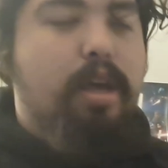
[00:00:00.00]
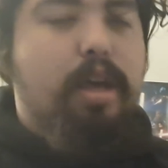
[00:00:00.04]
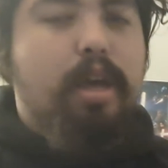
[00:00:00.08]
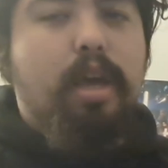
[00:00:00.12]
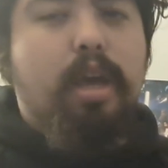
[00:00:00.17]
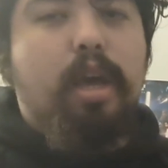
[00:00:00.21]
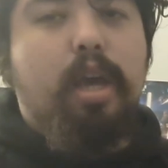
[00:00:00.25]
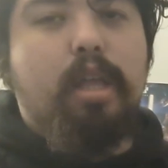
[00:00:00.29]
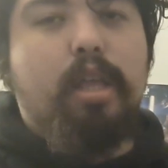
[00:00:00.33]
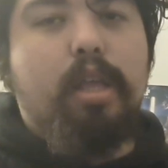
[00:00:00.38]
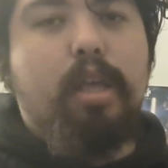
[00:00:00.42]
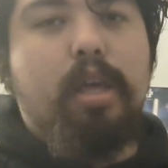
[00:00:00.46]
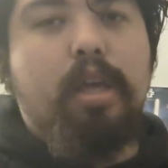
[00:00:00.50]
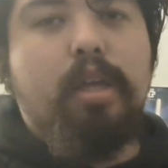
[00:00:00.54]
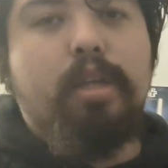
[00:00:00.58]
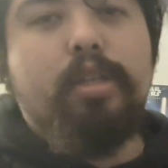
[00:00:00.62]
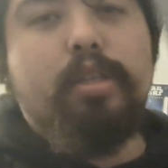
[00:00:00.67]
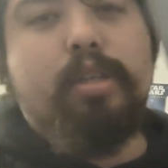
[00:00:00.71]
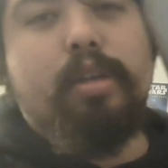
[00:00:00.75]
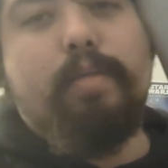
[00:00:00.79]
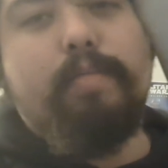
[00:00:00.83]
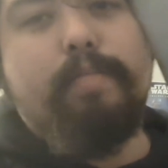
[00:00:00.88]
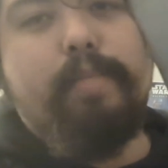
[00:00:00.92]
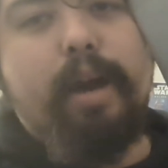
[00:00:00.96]
it is
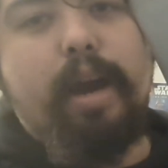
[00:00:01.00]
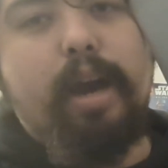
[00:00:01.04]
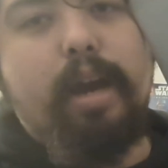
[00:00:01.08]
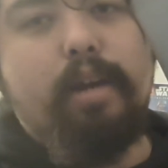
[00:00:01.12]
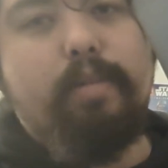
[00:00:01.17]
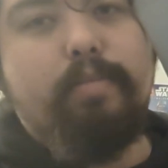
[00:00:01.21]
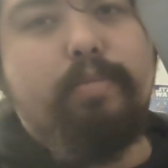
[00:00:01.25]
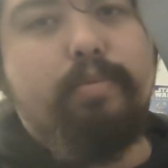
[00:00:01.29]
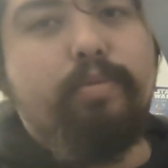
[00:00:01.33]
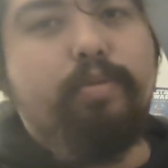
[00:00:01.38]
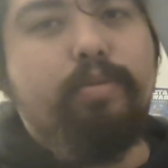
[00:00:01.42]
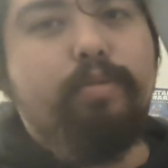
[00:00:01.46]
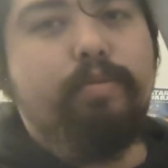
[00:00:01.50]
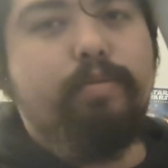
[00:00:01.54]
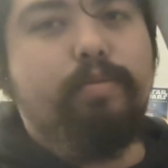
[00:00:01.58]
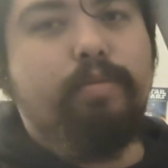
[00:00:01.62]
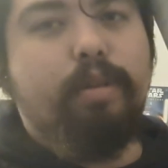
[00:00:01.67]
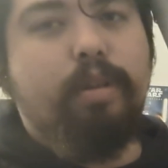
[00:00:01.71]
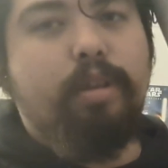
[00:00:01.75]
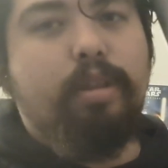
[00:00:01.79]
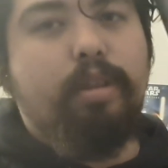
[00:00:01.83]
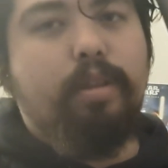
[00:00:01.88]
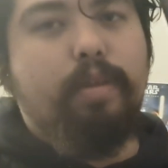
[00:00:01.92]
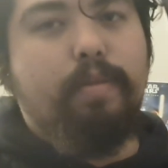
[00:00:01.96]
compatible
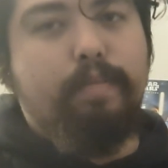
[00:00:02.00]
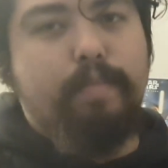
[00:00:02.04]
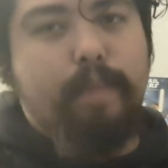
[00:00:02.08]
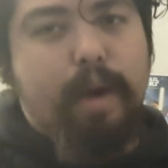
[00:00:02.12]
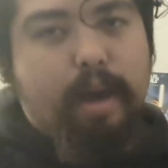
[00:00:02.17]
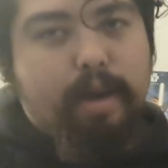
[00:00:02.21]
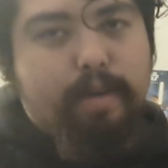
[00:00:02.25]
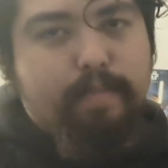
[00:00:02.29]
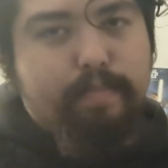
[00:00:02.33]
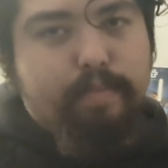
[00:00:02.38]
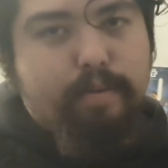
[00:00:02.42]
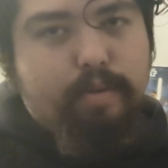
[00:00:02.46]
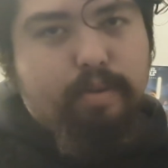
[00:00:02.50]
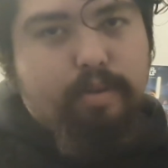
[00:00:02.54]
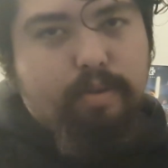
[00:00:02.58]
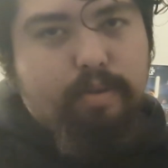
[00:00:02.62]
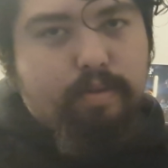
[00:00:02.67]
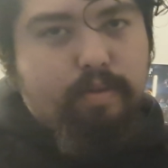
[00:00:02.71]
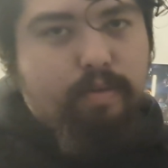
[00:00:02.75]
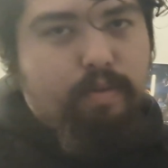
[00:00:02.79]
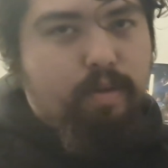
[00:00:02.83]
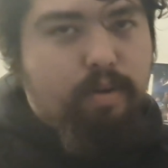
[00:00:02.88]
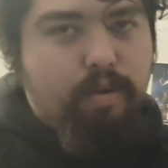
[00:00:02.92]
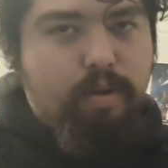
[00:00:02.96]
with MacBook
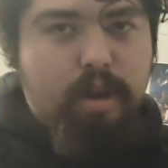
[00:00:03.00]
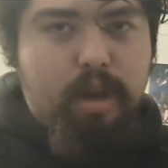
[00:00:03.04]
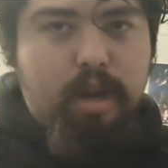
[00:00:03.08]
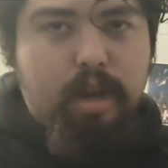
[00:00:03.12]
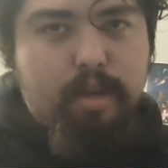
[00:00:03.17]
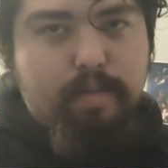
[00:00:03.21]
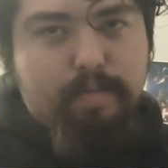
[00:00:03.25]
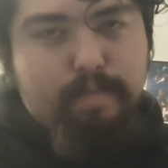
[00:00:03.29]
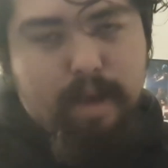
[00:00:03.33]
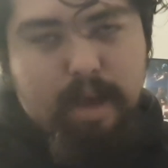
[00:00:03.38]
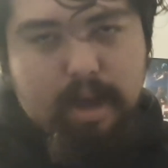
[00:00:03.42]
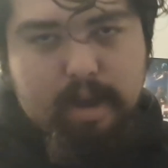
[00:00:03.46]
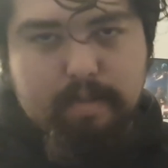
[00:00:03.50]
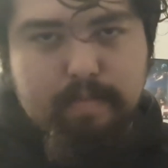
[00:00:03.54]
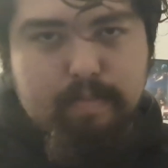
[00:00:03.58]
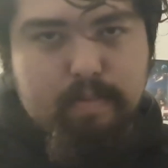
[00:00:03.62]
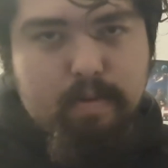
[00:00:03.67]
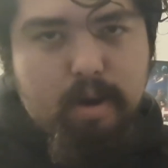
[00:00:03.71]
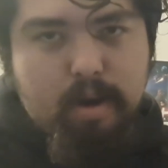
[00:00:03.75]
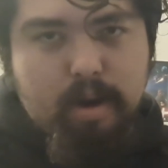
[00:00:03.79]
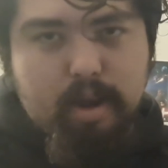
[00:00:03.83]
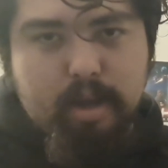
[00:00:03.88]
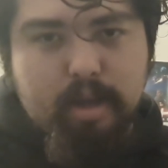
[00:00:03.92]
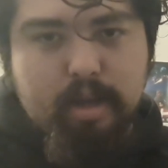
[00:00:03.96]
or any Mac
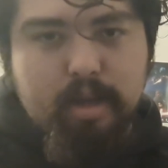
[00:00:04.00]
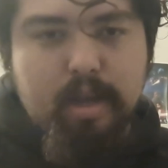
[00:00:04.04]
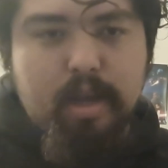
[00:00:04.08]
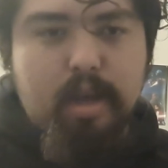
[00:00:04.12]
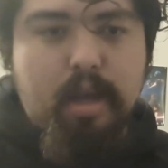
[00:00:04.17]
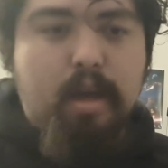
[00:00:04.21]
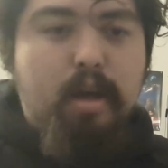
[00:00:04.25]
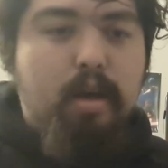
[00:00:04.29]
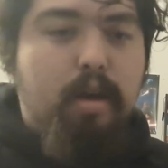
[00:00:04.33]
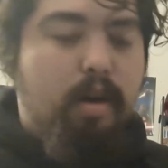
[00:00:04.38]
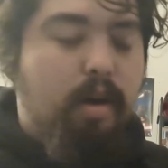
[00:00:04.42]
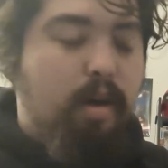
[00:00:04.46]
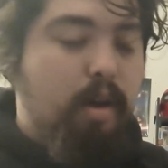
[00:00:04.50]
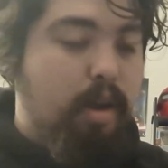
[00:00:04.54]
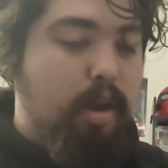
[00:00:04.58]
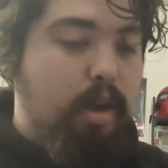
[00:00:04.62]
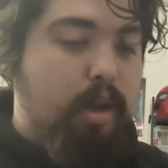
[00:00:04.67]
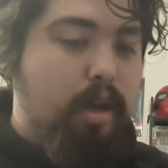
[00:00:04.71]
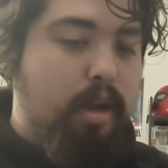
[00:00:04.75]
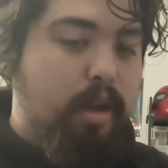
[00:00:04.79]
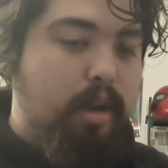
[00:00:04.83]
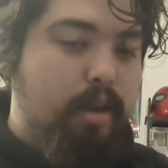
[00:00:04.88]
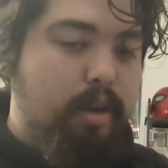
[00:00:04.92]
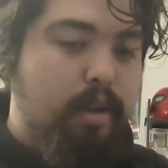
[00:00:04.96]
product. All
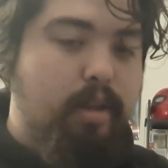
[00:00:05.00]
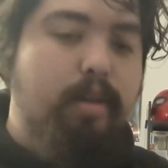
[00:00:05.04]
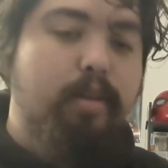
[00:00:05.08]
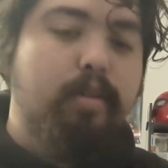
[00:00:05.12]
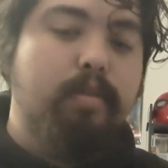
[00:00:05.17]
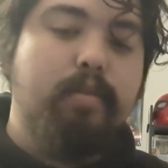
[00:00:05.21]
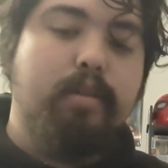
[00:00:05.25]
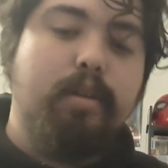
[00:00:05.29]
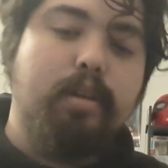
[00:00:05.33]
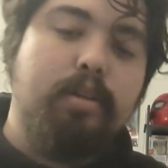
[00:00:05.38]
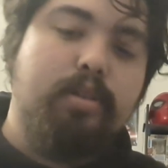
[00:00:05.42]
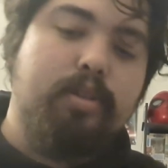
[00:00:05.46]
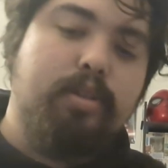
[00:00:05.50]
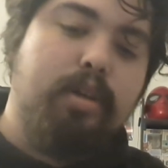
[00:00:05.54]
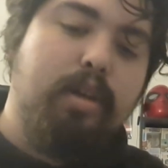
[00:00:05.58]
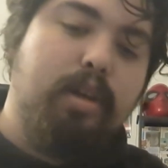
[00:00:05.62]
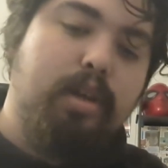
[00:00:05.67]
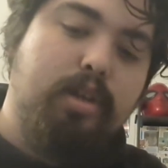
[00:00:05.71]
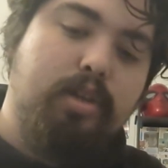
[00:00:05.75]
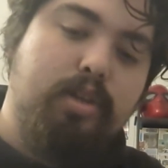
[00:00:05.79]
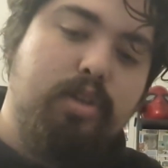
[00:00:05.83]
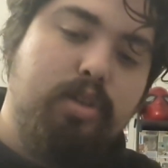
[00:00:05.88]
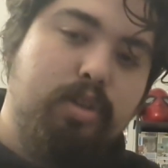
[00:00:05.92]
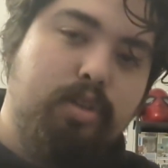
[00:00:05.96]
you gotta do is
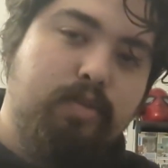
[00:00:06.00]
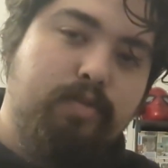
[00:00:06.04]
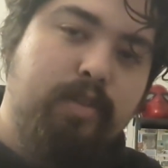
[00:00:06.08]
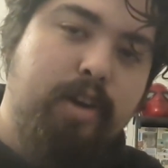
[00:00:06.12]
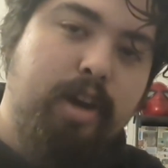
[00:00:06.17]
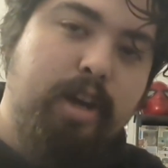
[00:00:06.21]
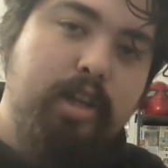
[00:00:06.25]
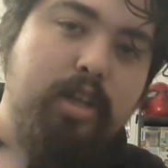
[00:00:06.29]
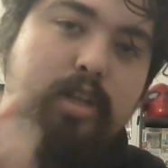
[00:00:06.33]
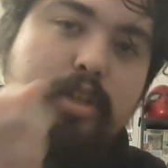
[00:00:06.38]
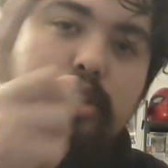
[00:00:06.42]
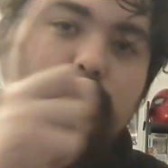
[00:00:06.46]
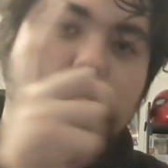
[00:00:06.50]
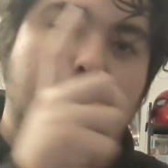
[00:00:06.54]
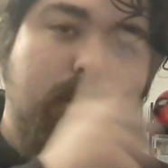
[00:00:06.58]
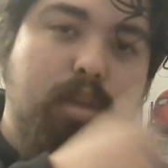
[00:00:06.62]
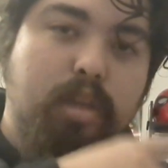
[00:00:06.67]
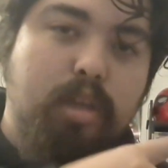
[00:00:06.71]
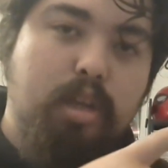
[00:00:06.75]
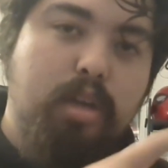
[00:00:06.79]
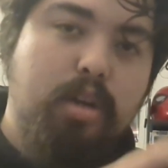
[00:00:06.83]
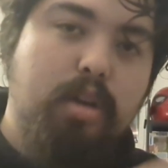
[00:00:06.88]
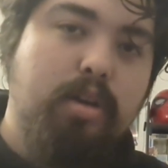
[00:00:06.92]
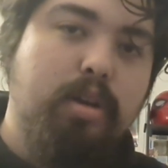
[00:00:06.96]
connect your device to
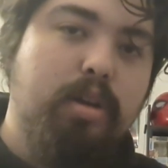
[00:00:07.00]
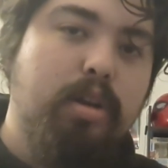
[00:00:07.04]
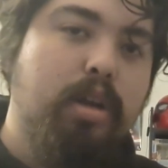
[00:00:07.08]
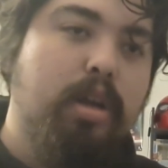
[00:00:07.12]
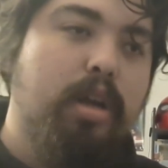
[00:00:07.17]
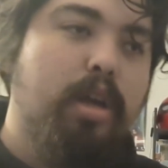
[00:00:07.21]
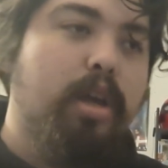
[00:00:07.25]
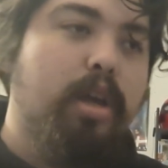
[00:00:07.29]
here,